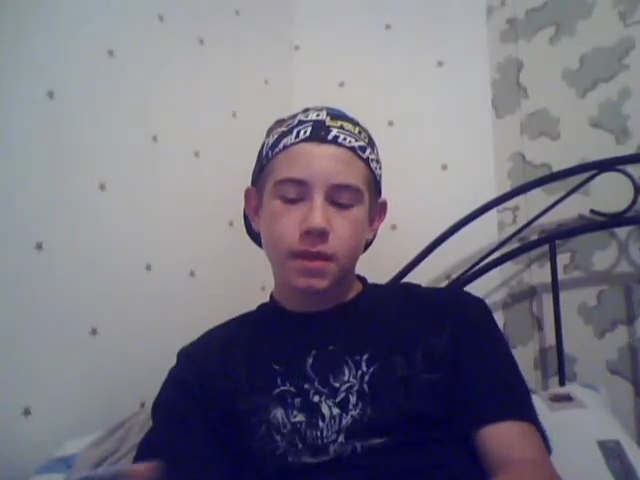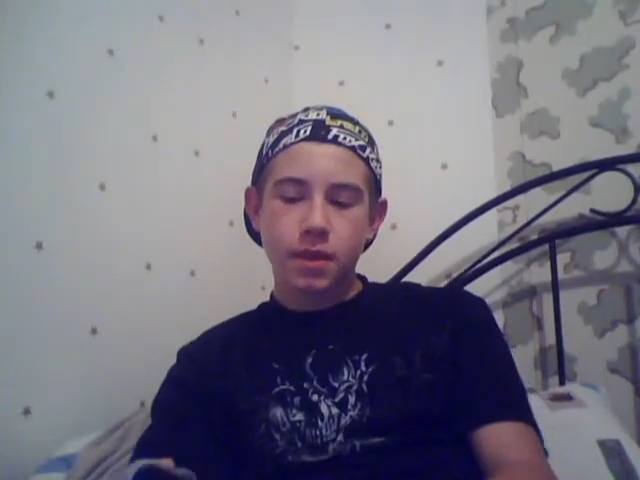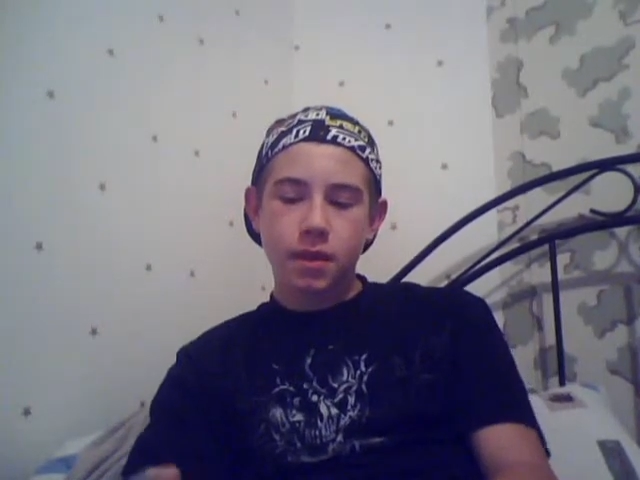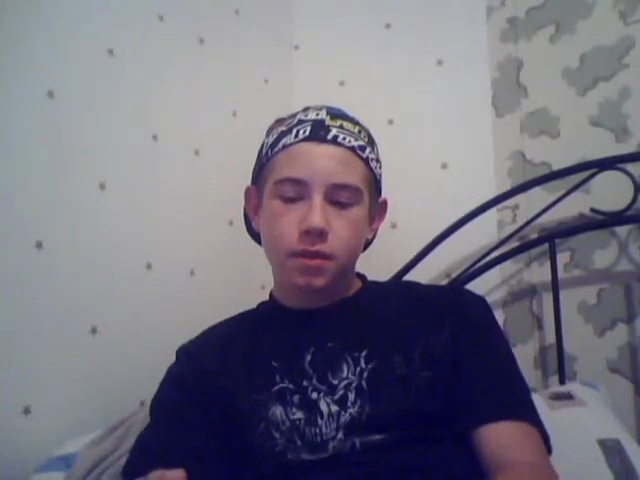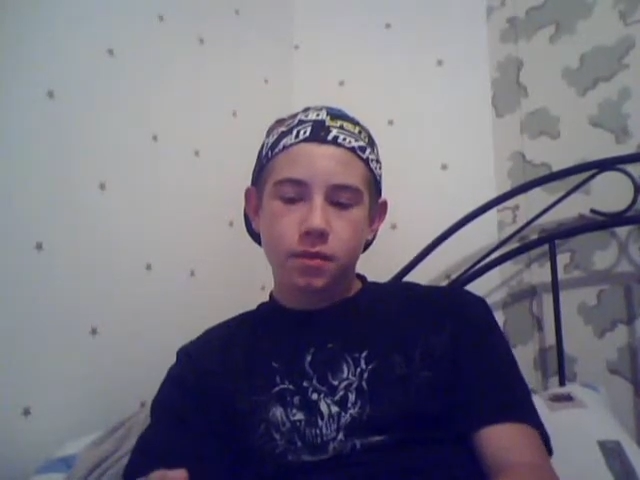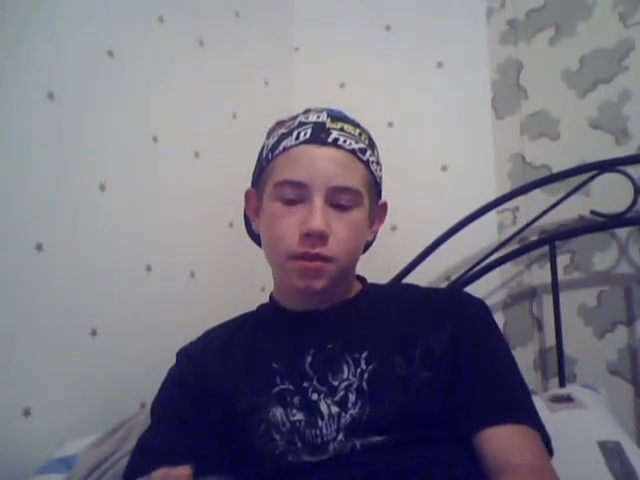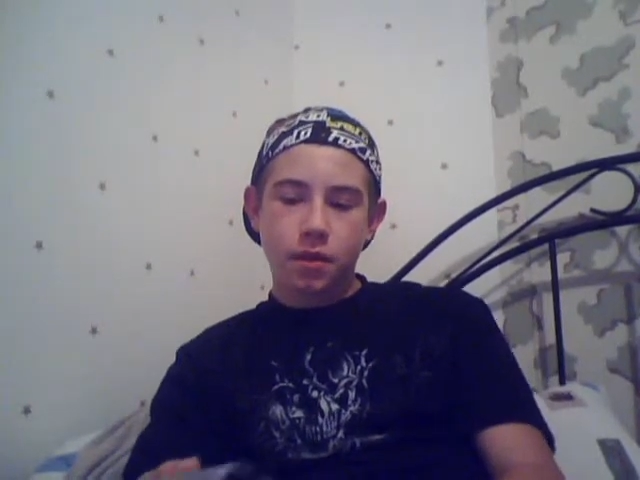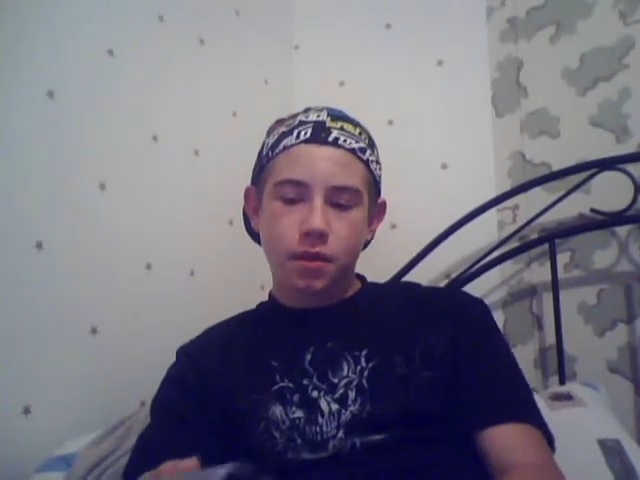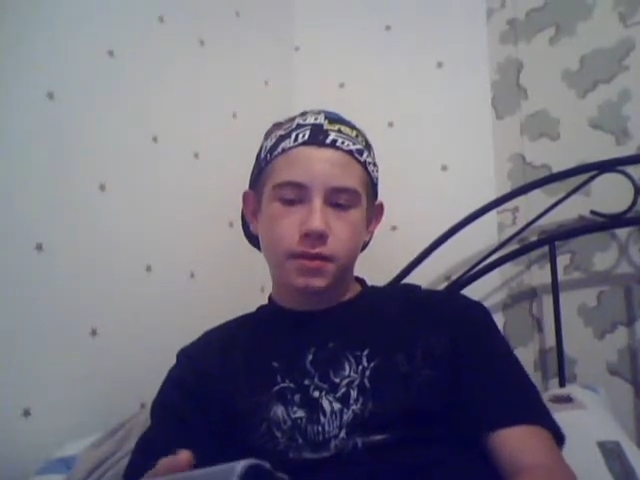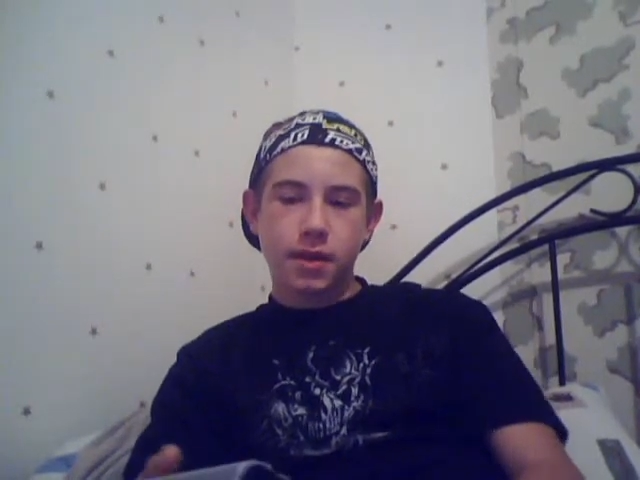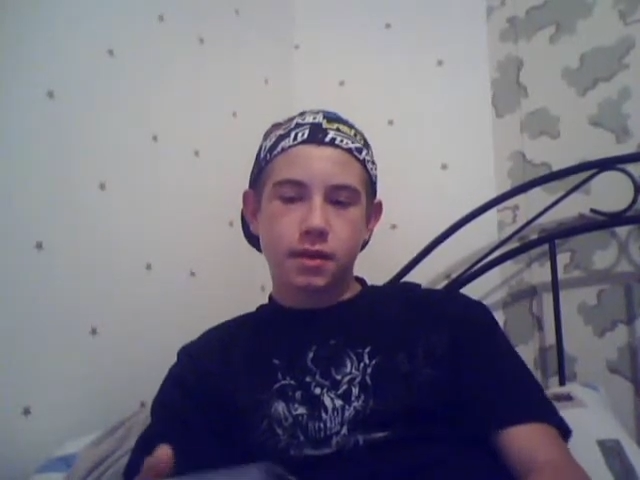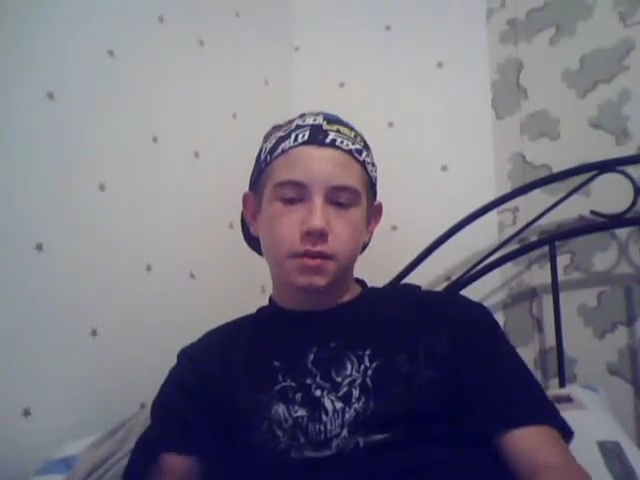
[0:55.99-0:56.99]

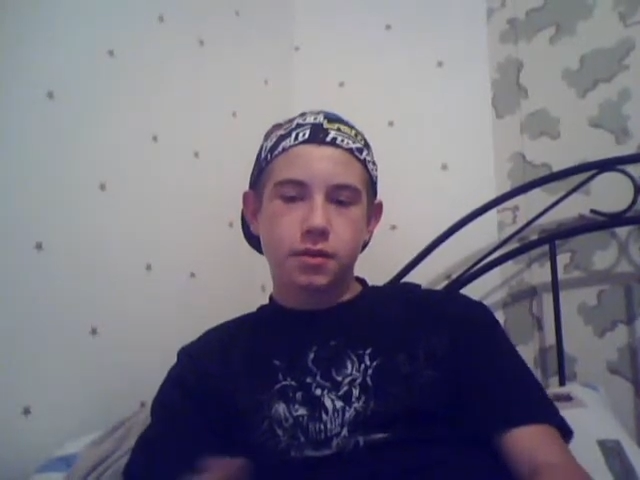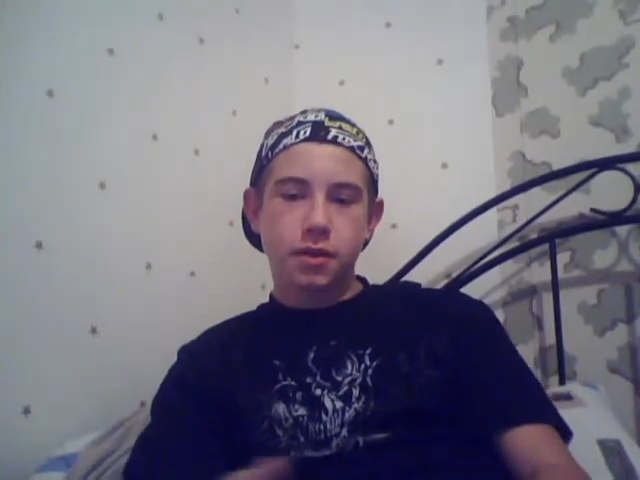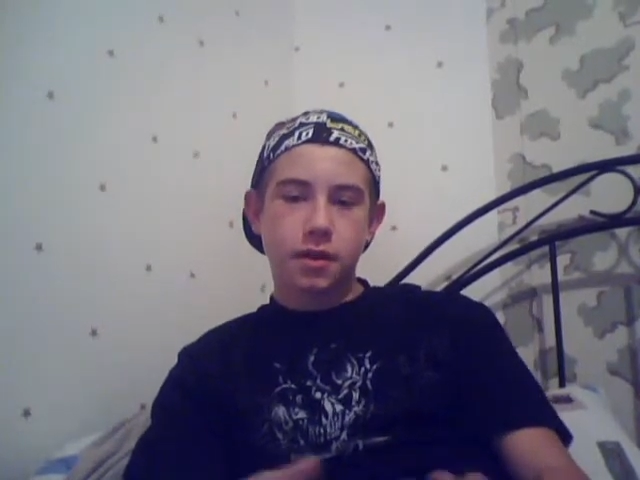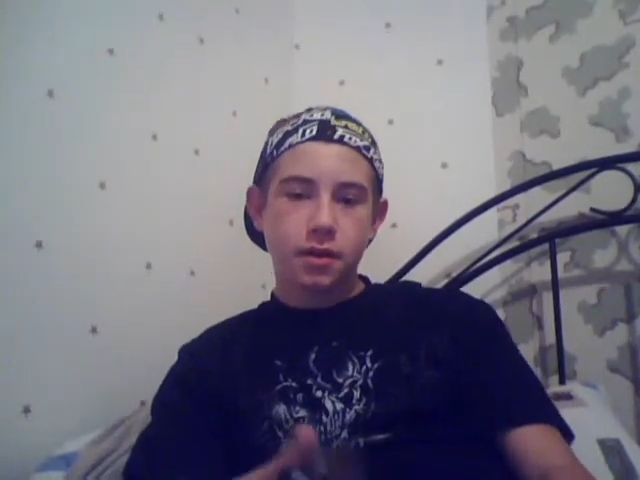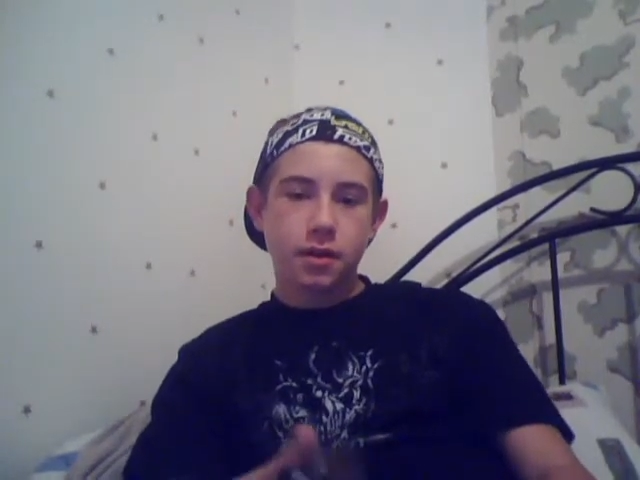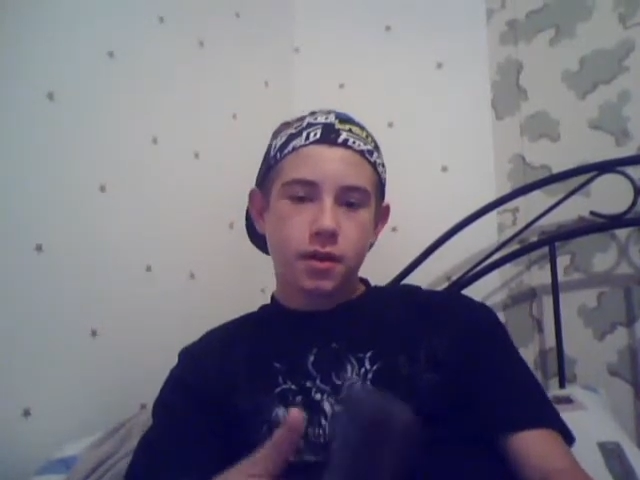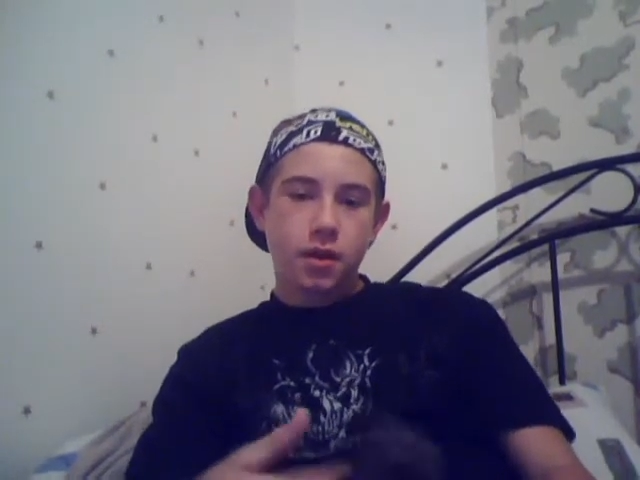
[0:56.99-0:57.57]
I'm not exactly sure.